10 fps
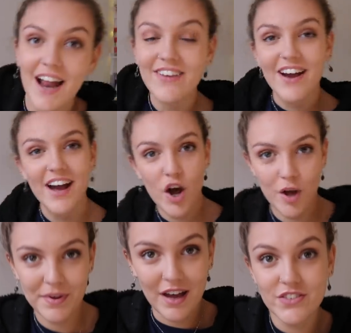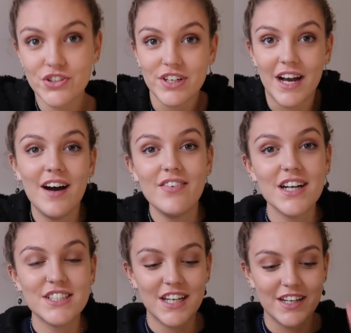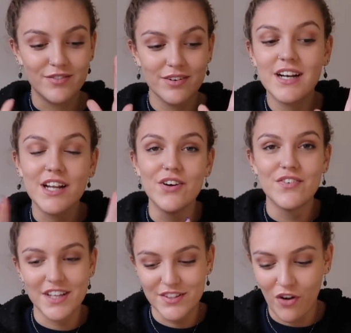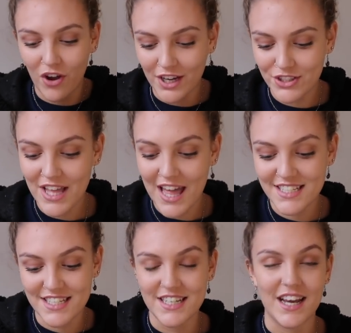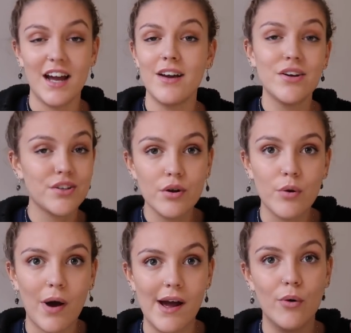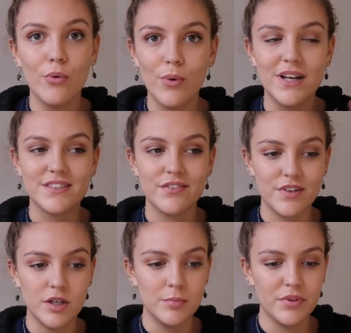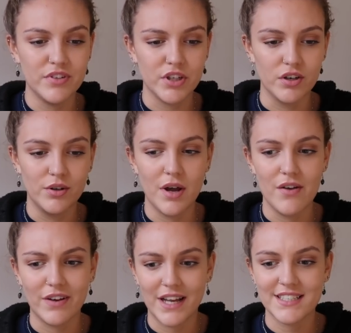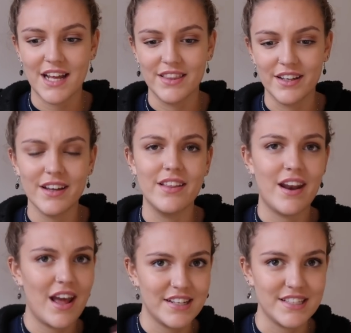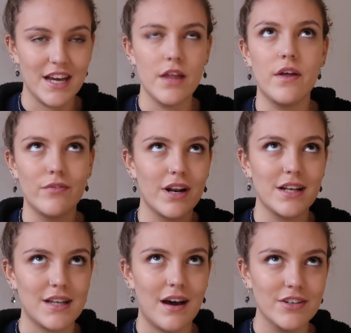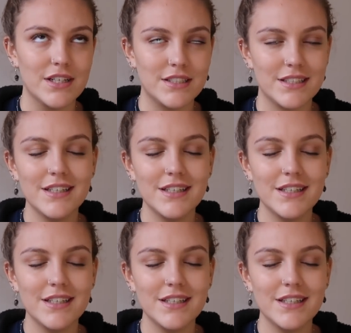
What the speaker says: Anyway, I hope you have enjoyed it. I've actually really loved this vlog. I just edited it. I don't know why I always film the video and forget to end it and then edit it and then realise I haven't ended